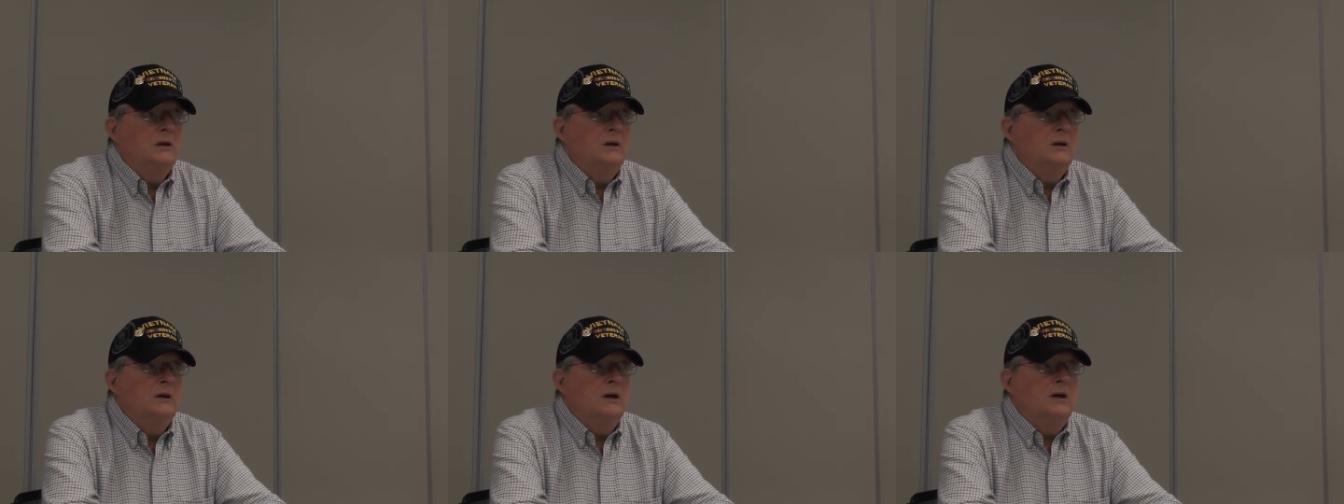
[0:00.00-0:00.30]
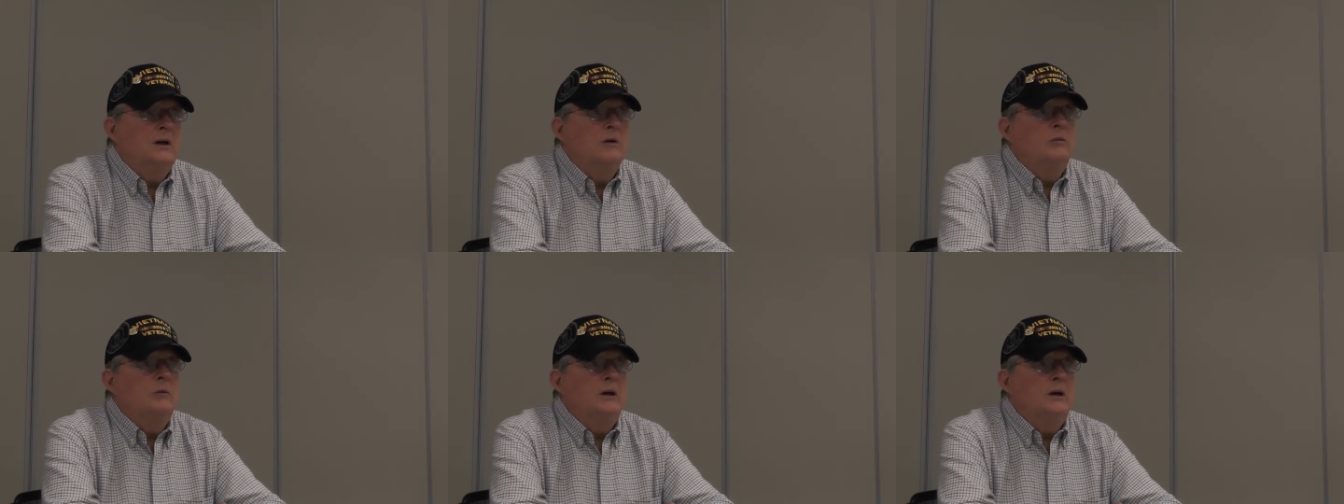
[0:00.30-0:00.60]
and I
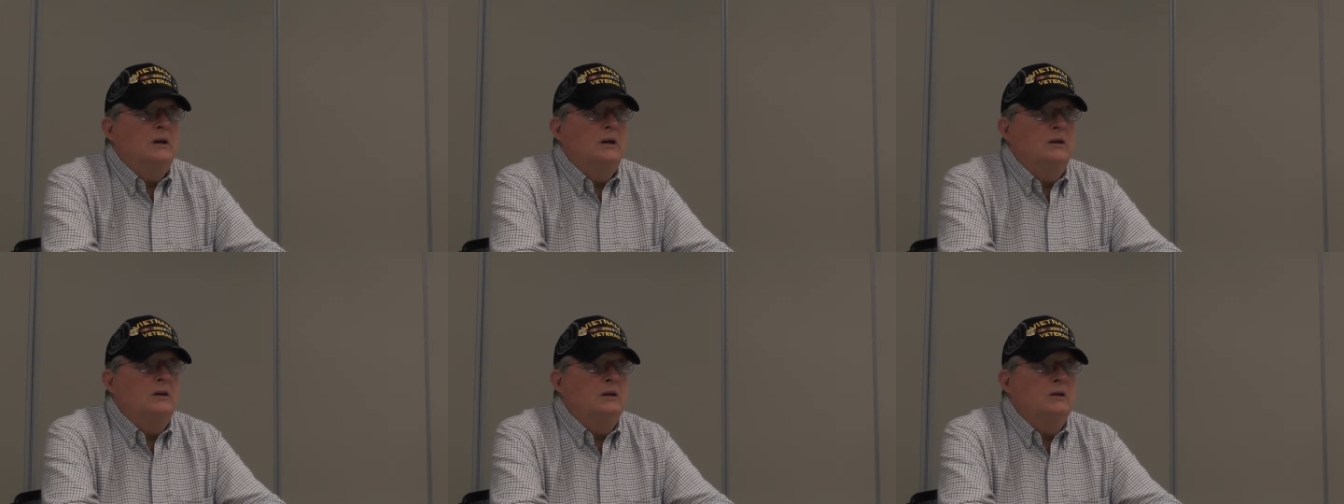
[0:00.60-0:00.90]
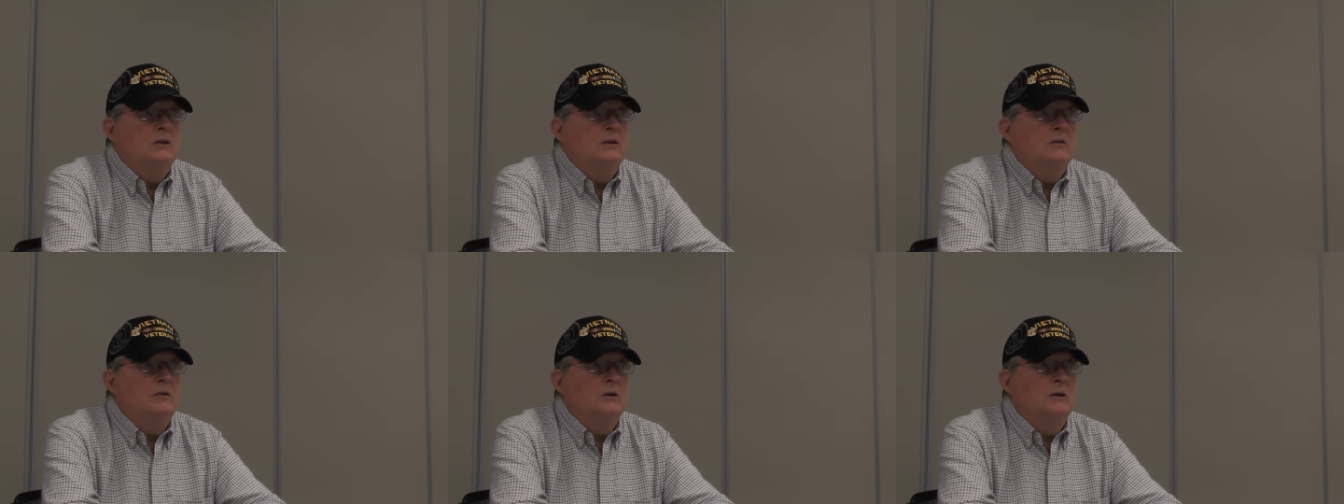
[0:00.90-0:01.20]
commanded a
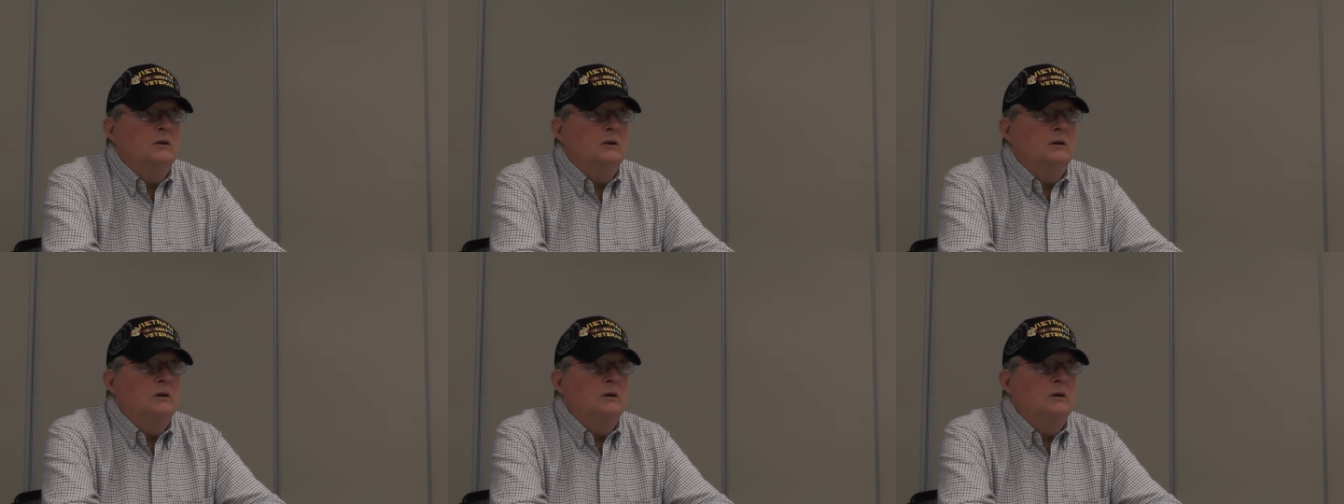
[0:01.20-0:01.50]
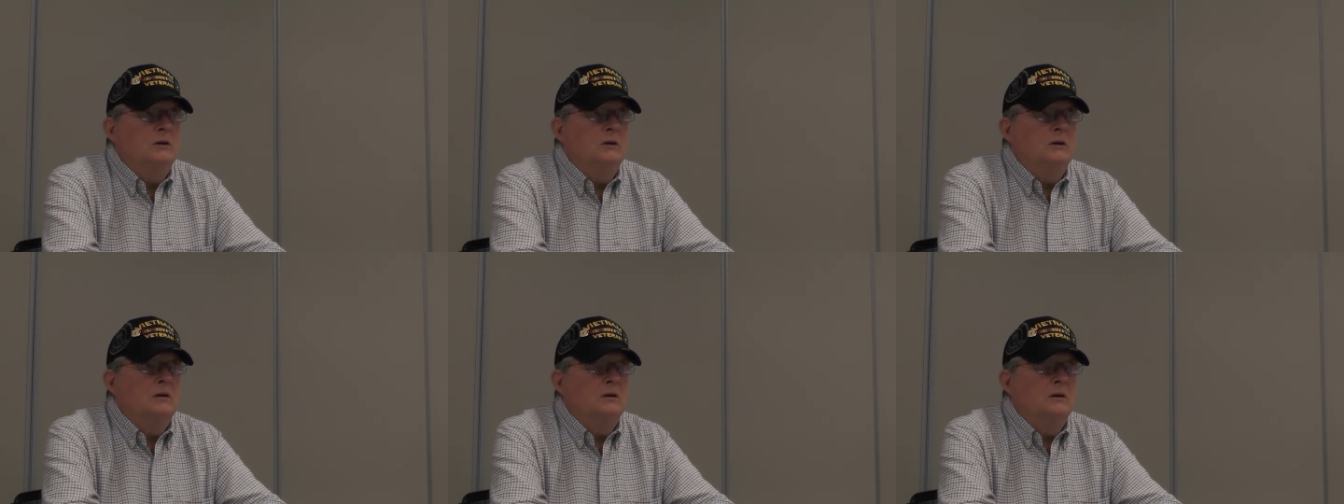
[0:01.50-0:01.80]
unit in
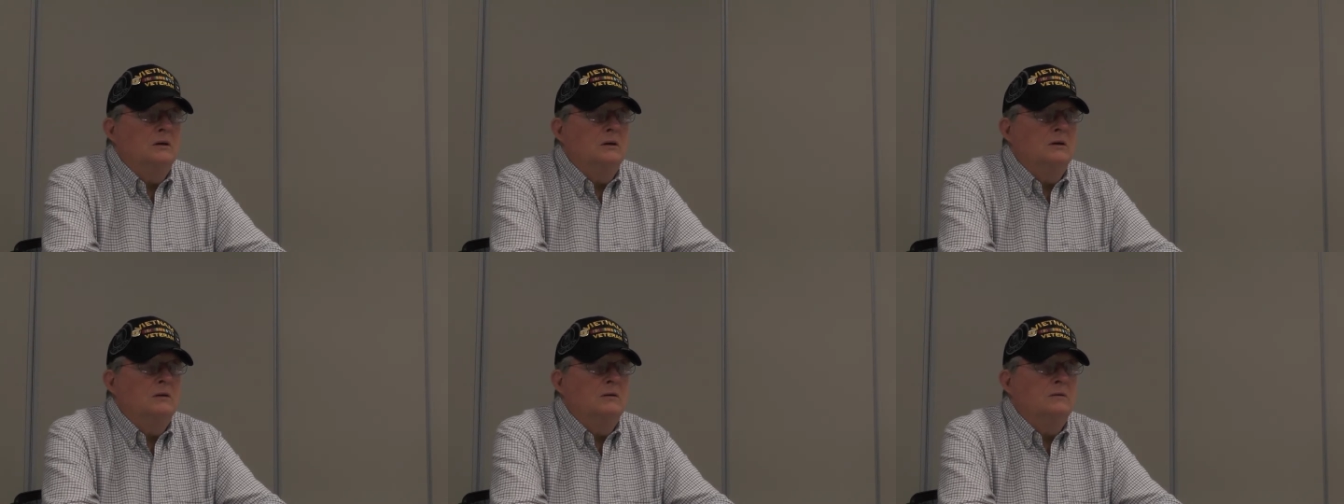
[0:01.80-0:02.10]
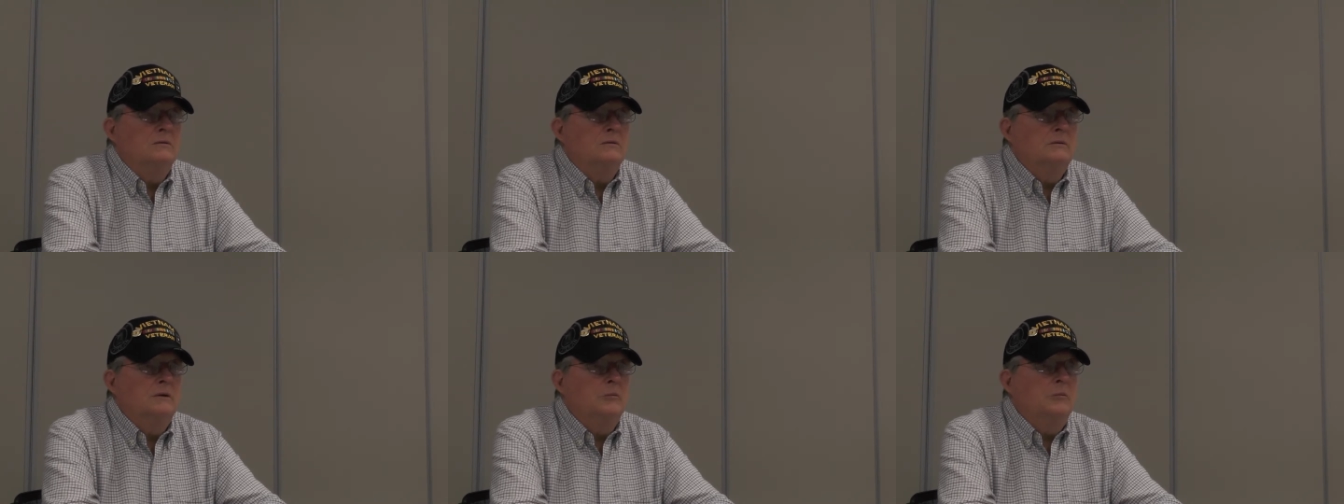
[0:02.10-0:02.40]

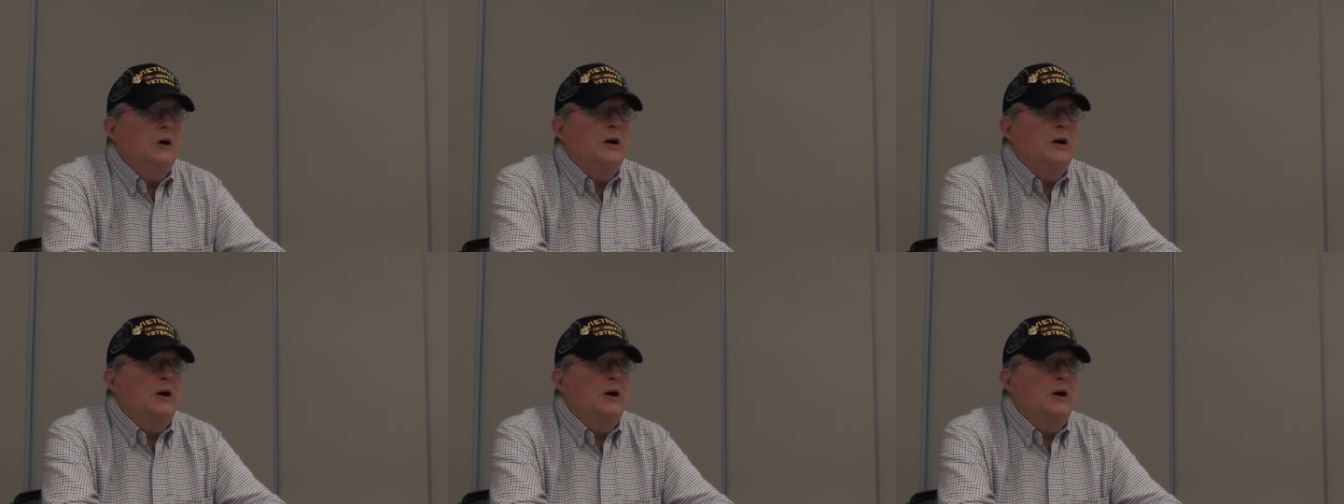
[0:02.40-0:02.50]
the